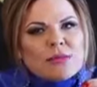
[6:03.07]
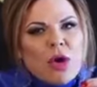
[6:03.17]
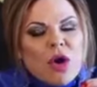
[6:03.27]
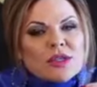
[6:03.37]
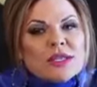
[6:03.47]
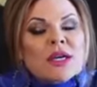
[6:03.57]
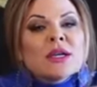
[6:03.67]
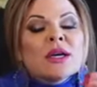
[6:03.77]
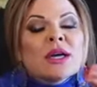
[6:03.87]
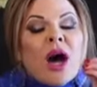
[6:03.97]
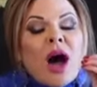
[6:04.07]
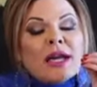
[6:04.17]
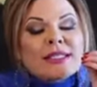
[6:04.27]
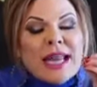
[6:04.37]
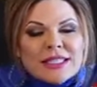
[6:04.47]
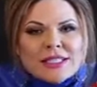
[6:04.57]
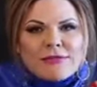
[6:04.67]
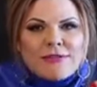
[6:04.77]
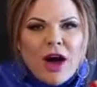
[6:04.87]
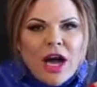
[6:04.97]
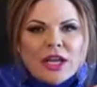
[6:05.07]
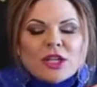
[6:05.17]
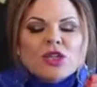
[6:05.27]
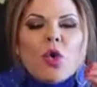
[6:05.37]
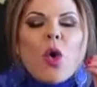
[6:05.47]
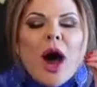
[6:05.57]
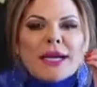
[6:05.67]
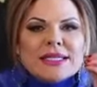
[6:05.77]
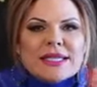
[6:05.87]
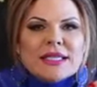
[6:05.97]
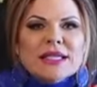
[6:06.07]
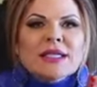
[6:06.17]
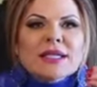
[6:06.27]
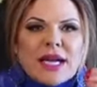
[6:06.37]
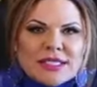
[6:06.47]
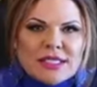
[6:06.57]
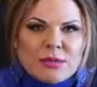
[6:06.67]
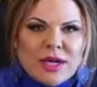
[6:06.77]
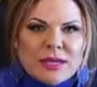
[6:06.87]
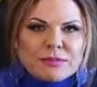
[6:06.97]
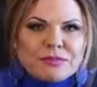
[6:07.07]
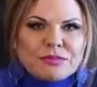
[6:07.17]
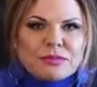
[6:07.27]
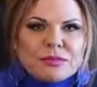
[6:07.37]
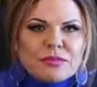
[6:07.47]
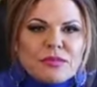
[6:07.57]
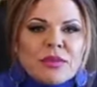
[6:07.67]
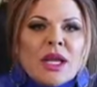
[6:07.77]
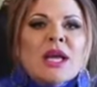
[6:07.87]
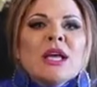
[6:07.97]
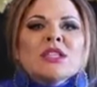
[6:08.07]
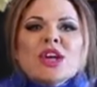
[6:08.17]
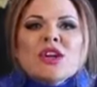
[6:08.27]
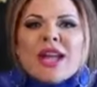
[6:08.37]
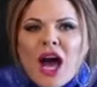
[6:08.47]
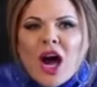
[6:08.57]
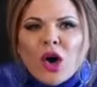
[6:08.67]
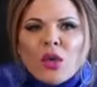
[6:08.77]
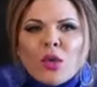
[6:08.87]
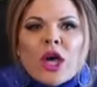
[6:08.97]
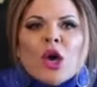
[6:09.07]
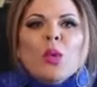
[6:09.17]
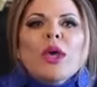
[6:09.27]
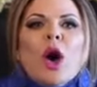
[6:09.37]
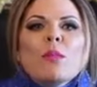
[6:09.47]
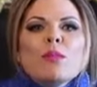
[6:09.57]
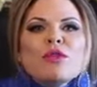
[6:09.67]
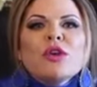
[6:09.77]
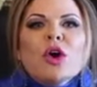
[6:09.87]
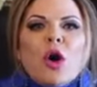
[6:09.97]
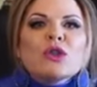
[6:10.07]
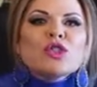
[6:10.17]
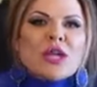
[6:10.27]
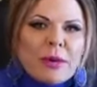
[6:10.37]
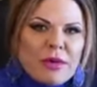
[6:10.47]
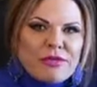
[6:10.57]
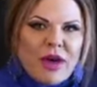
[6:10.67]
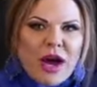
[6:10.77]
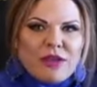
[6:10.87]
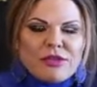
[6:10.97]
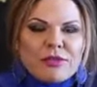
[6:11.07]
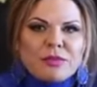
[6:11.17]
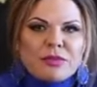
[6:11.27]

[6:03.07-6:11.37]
blocks, identify your ideal customer. So now we are moving on to number 5.